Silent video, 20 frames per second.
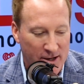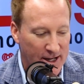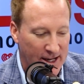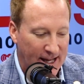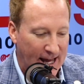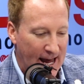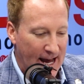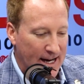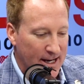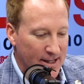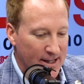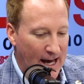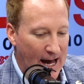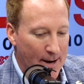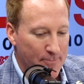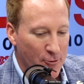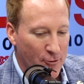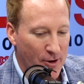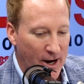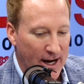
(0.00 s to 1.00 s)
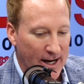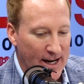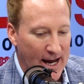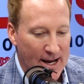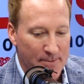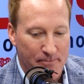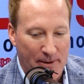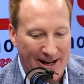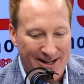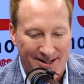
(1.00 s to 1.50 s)
You can't collaborate,
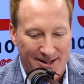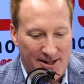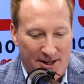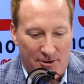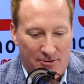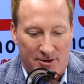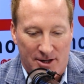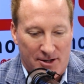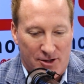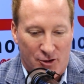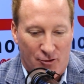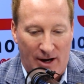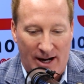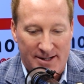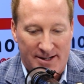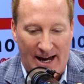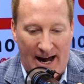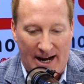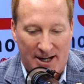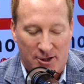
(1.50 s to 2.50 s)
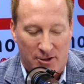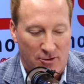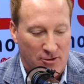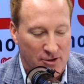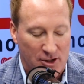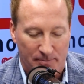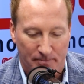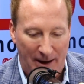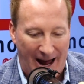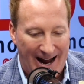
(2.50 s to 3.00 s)
and basically you're just transactional. You're
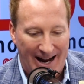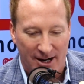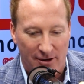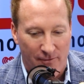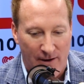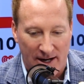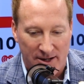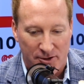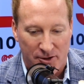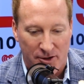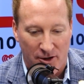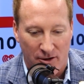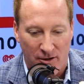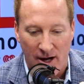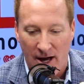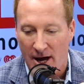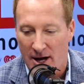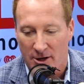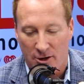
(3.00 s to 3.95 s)
just banging a register.